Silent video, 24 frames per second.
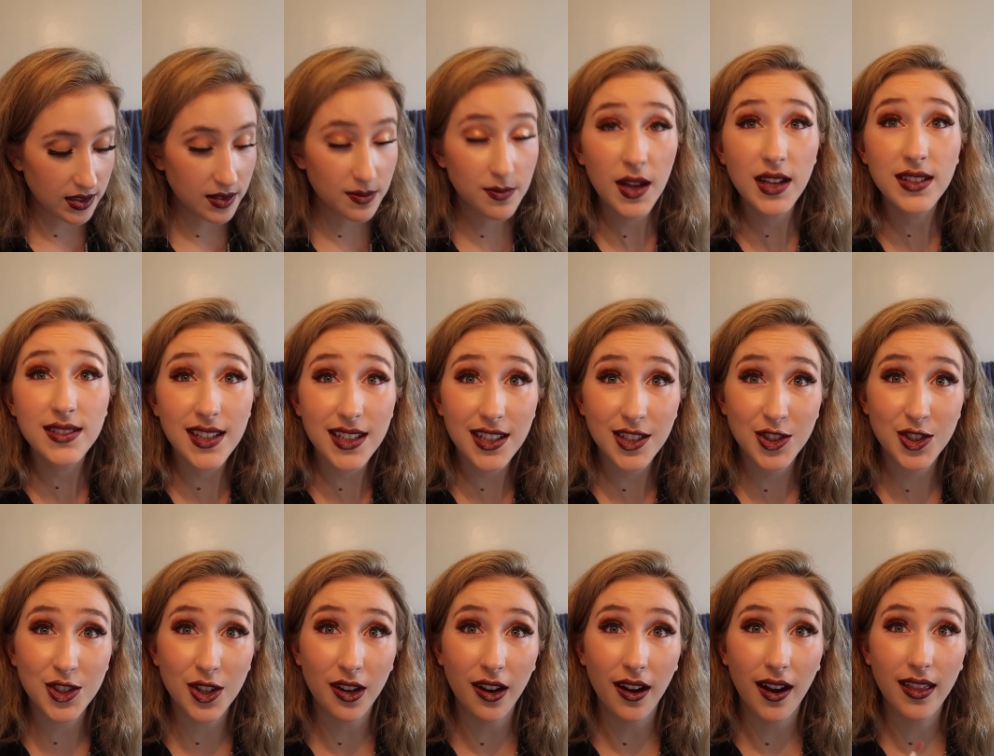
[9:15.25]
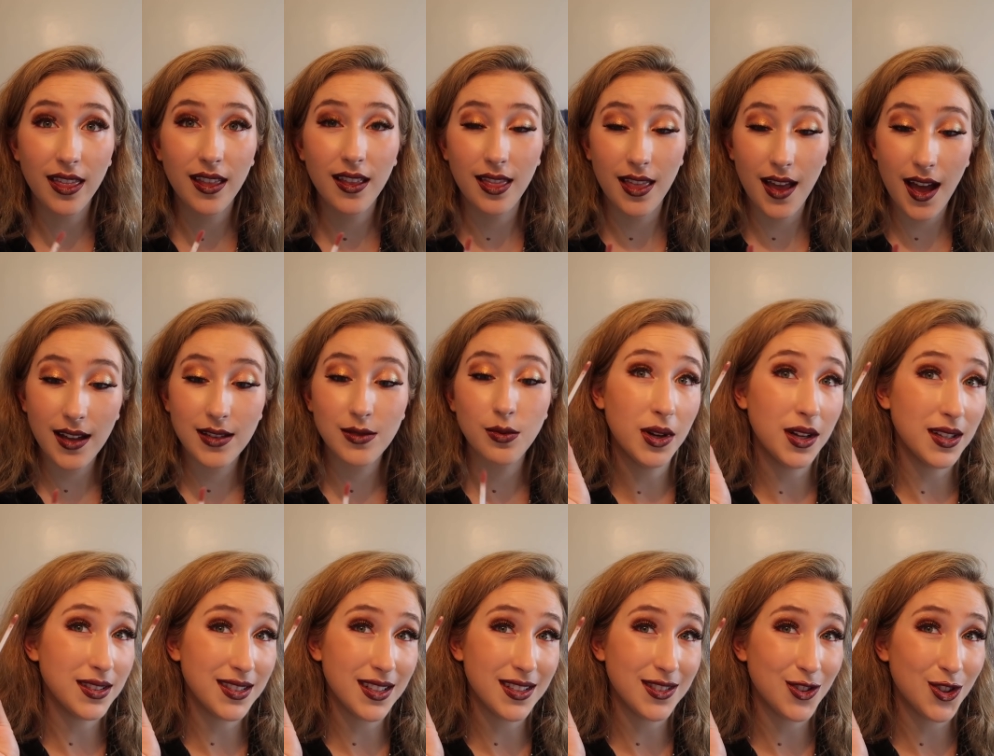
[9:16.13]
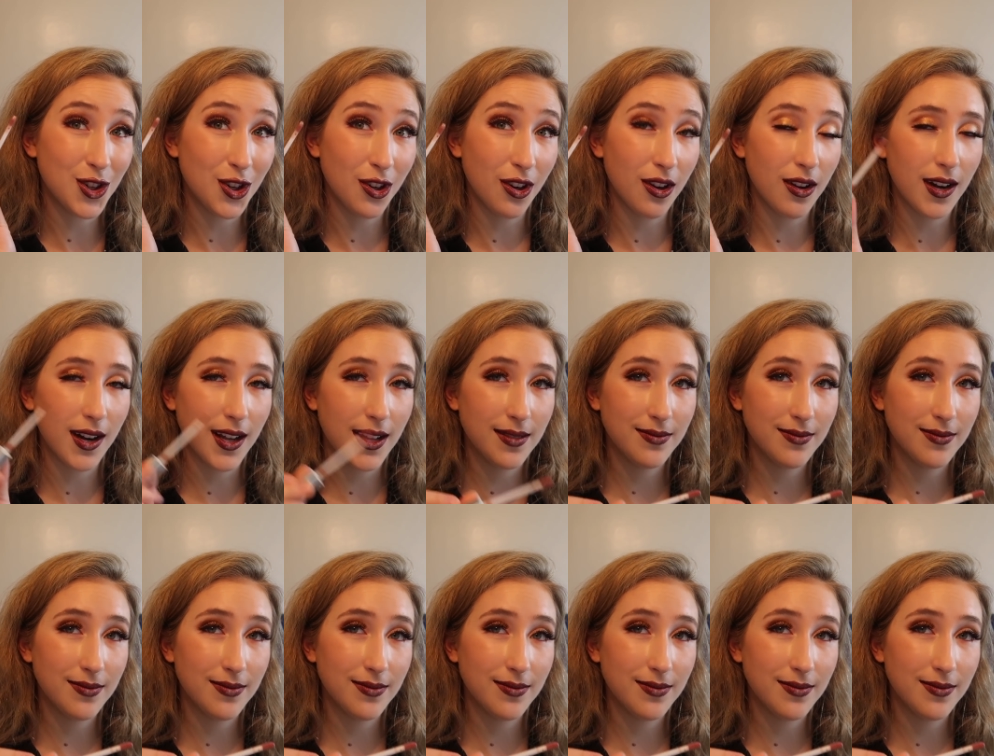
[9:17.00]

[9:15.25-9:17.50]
It smells like sugar. I think that's why it says sugar on